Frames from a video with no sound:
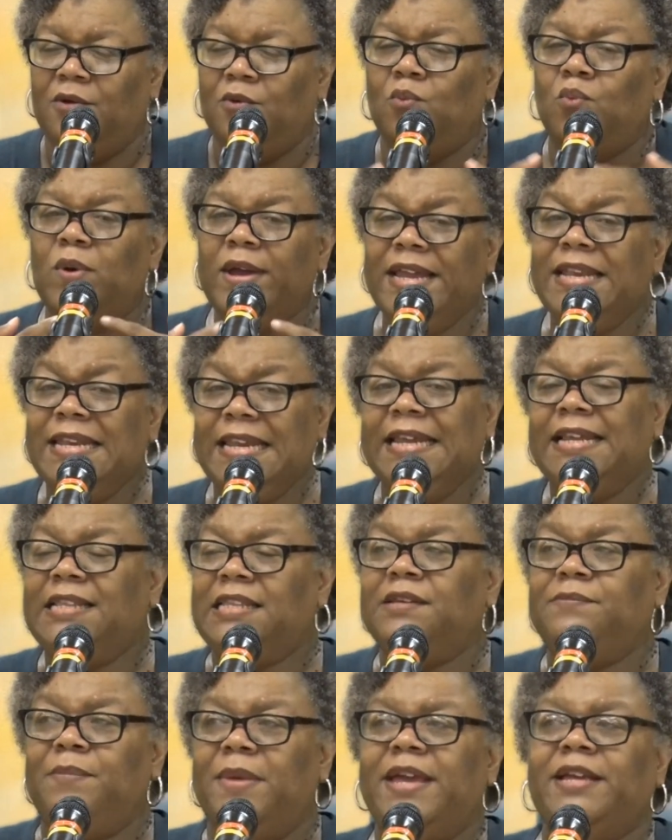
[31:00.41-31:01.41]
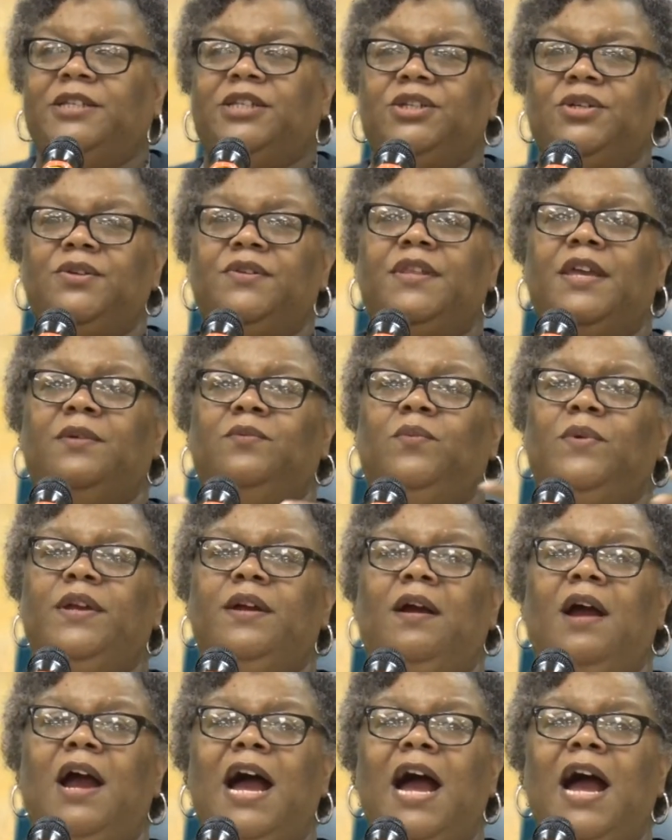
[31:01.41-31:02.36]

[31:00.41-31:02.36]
We need to make sure that we are